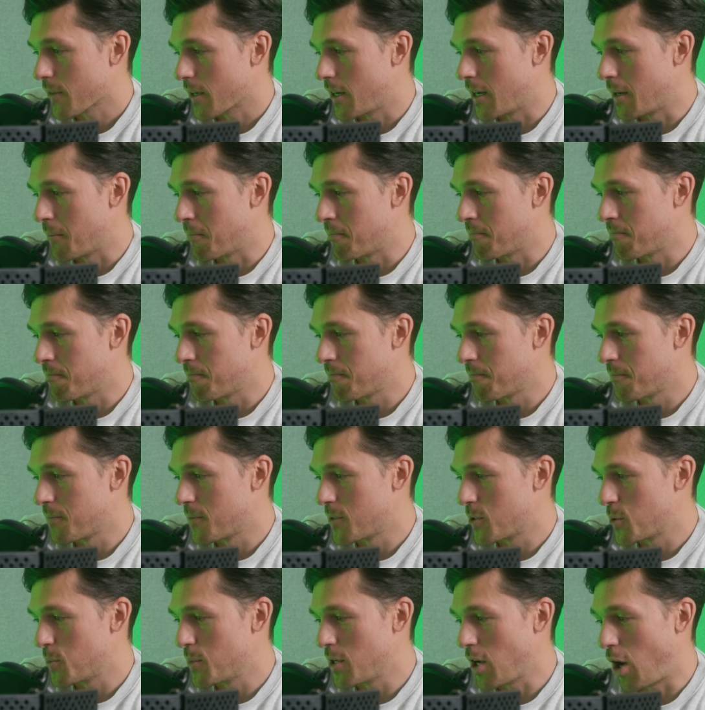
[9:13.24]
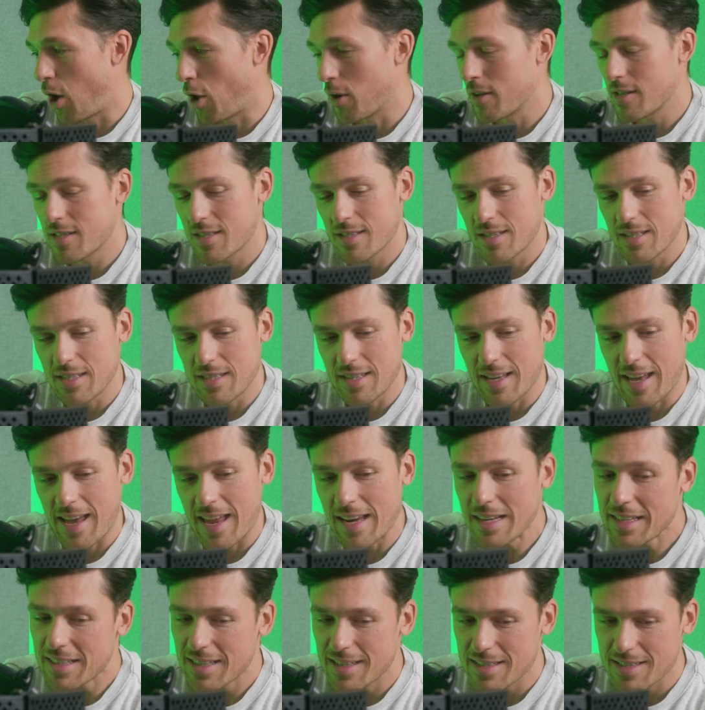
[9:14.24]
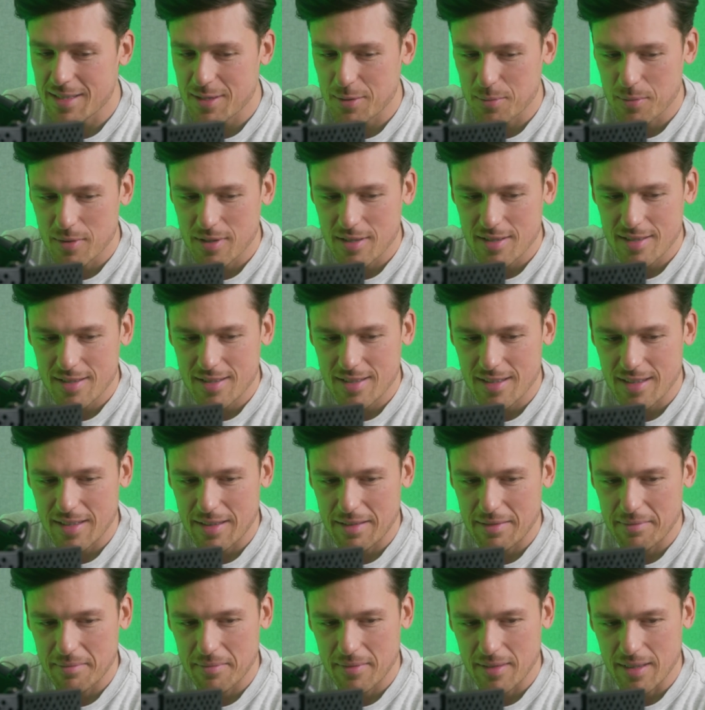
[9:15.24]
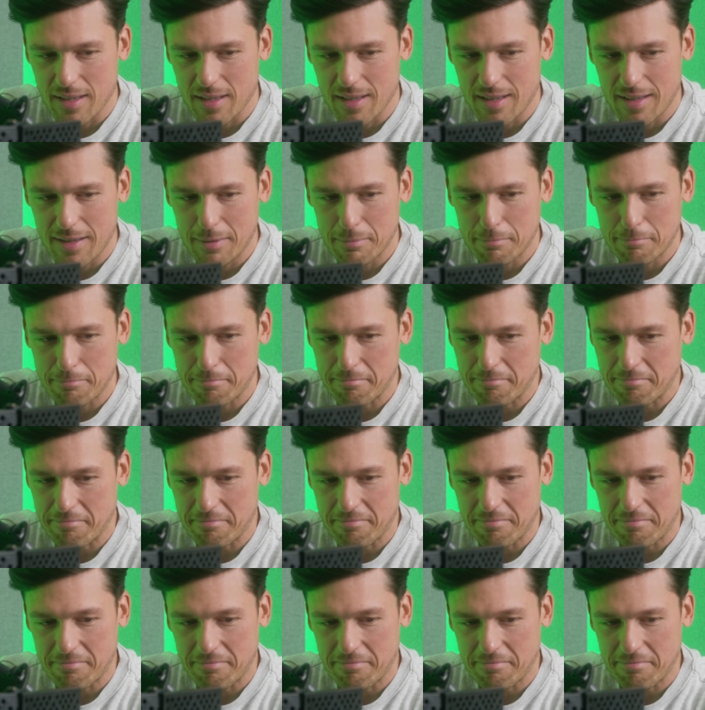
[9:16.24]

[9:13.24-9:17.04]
To be honest, the end customers, I